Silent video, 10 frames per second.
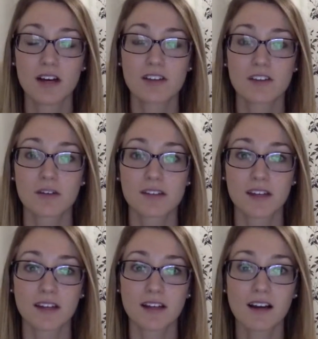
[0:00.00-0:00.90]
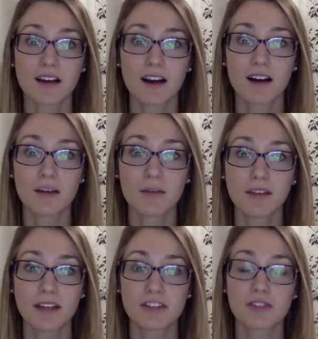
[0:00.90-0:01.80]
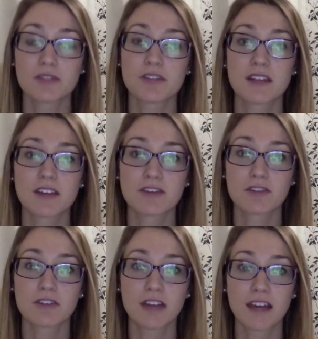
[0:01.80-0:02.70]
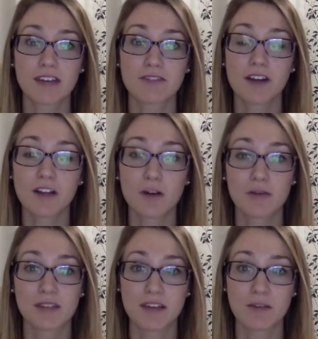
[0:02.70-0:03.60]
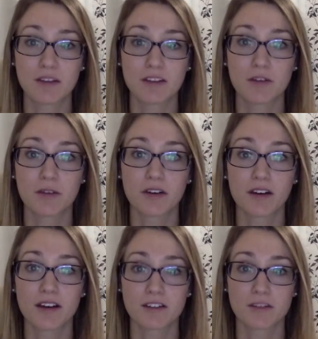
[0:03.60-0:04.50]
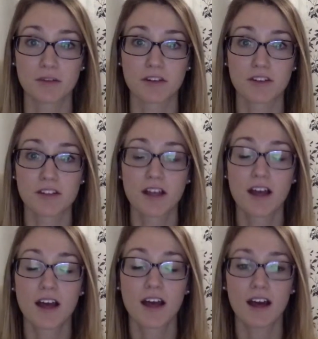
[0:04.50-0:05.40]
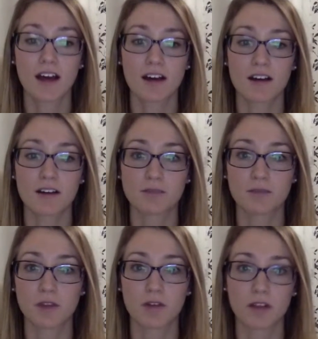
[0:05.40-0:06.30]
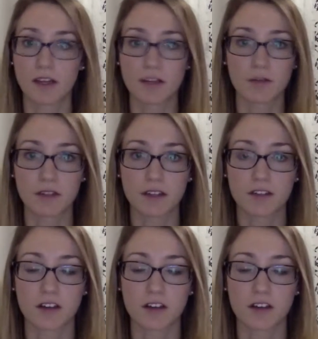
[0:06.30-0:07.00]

So Asana.com lets you schedule a follow-up date with your customers or anyone that you're